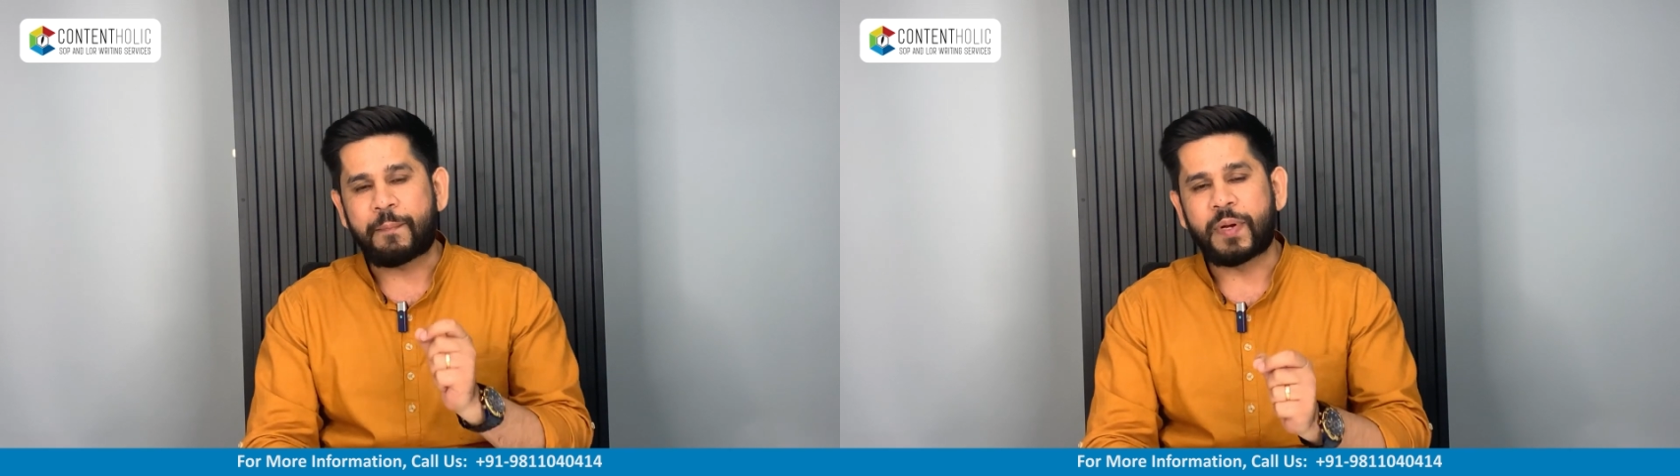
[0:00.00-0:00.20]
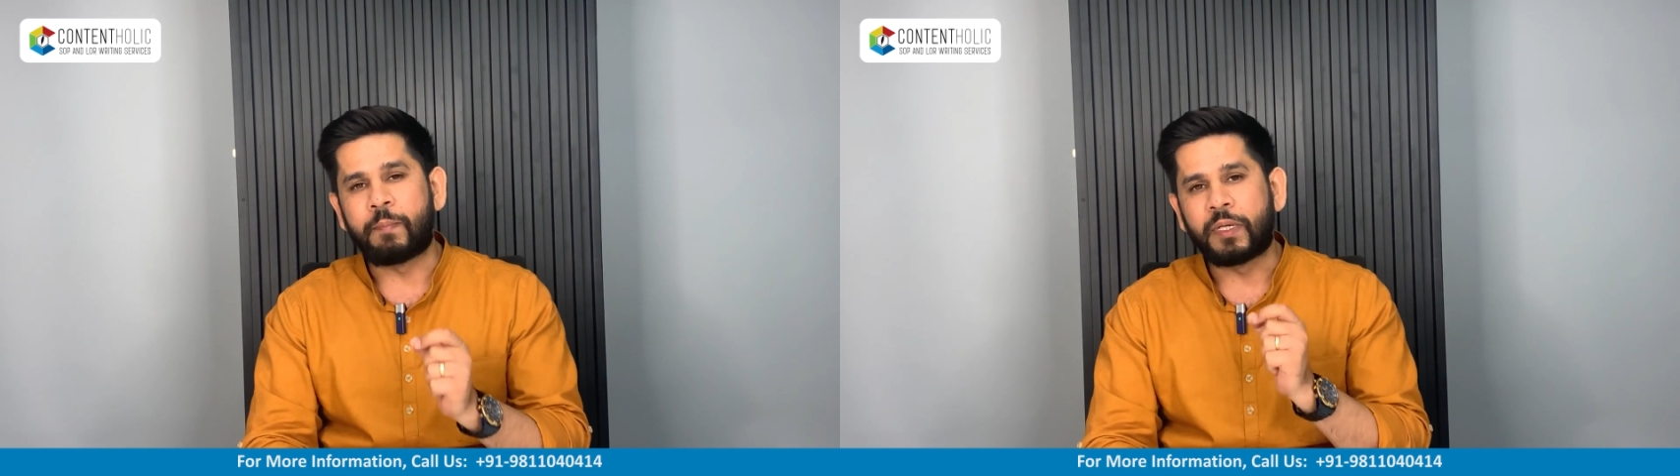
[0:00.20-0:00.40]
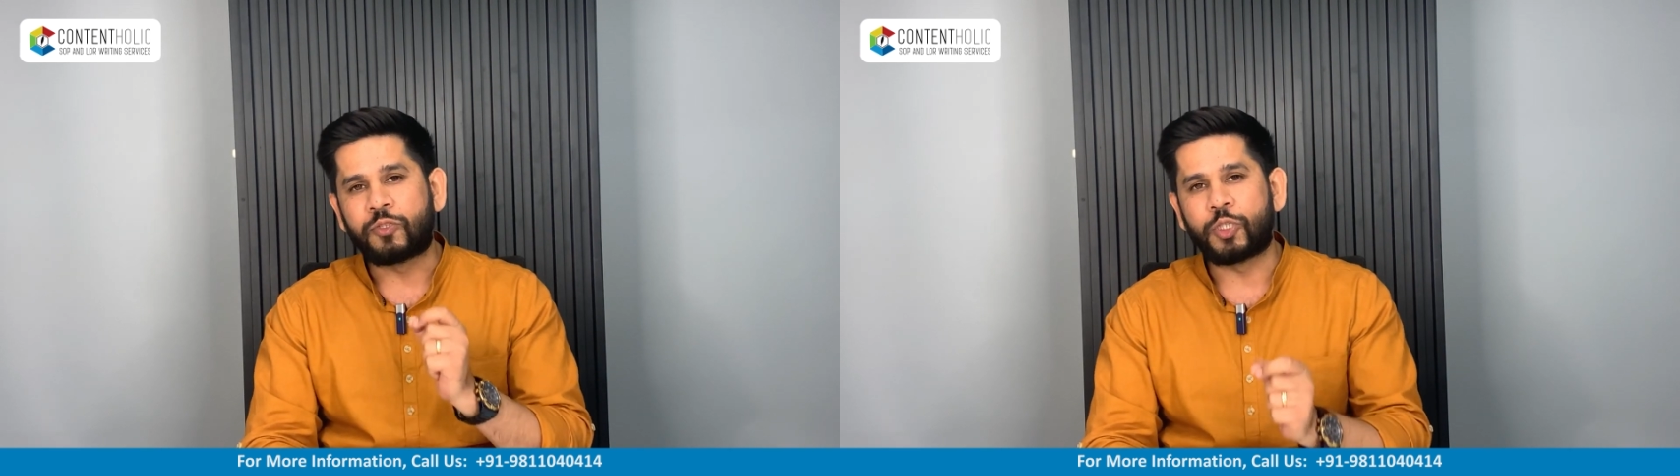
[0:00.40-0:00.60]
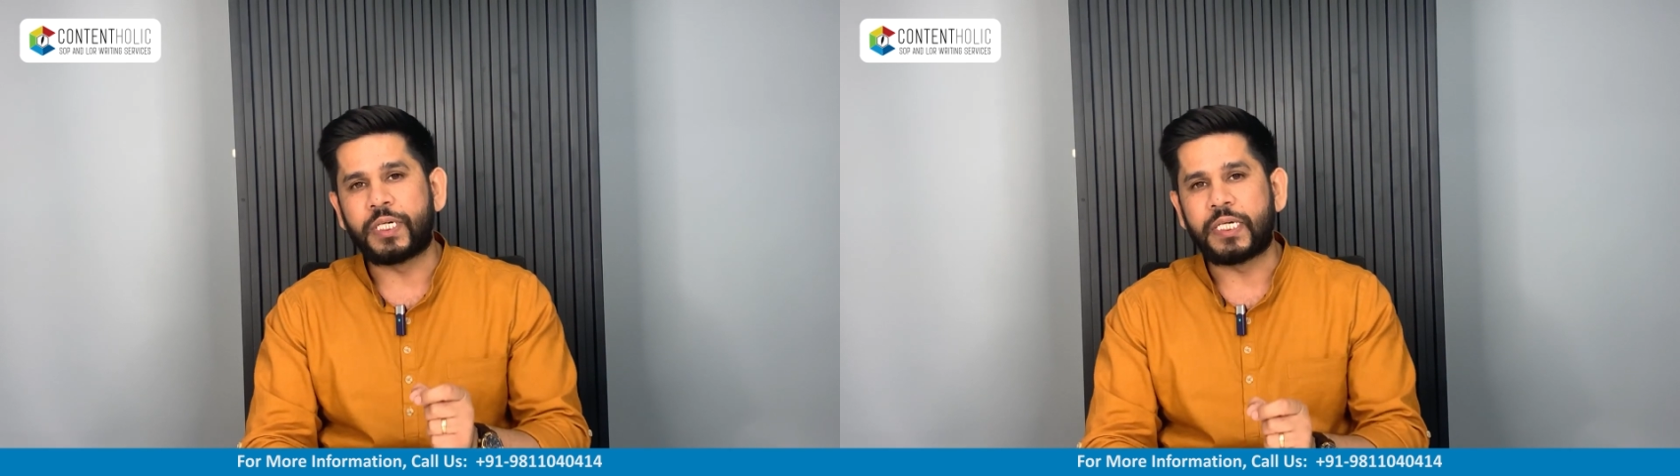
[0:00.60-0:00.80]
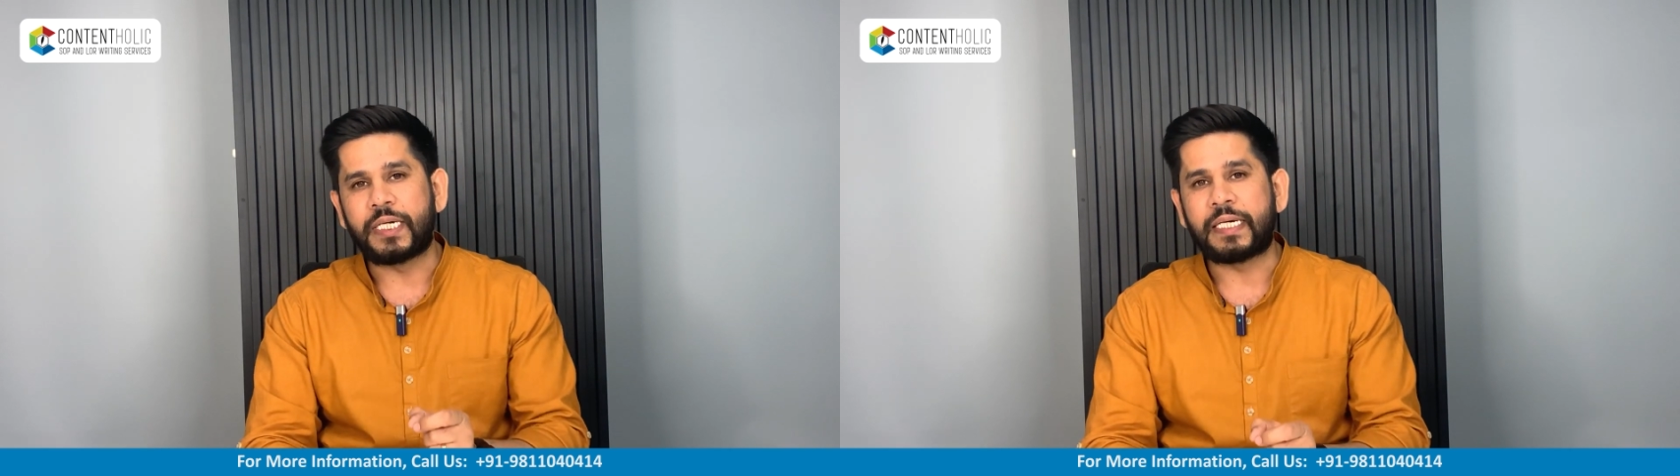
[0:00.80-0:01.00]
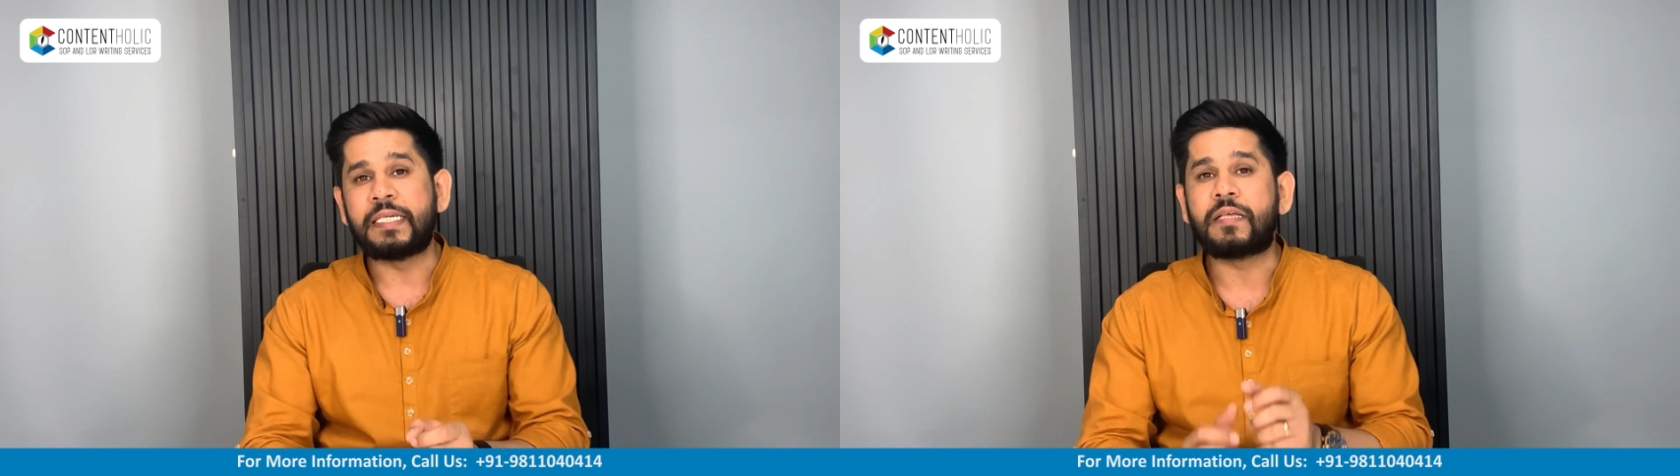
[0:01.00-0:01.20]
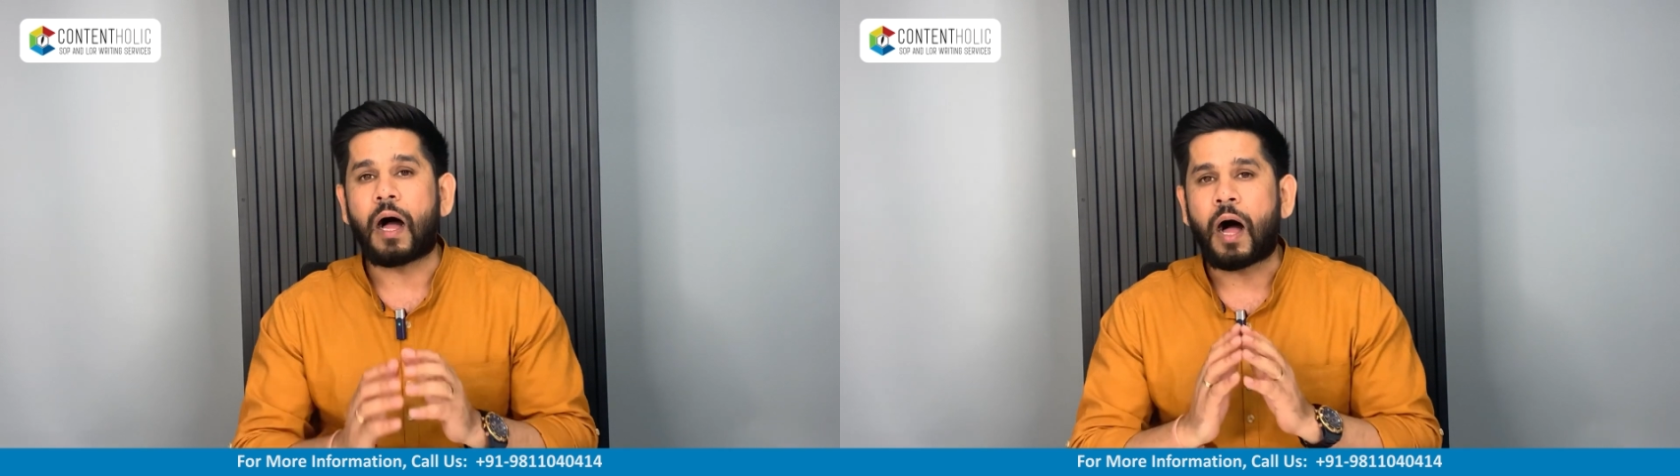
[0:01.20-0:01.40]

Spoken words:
number 3, is